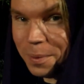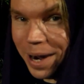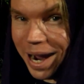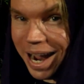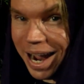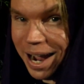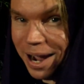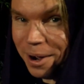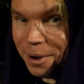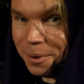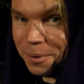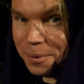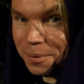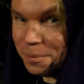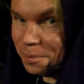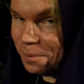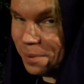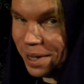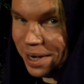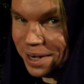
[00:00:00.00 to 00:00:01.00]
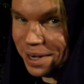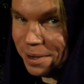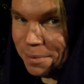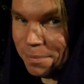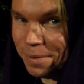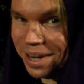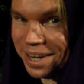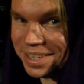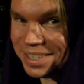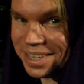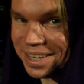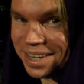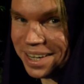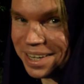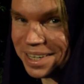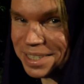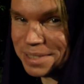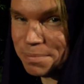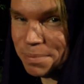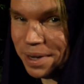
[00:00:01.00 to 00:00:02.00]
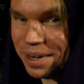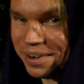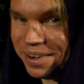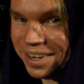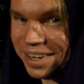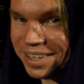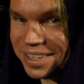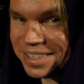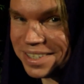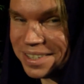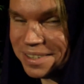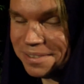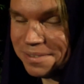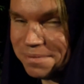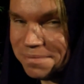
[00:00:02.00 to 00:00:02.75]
wow, what an amazing experience.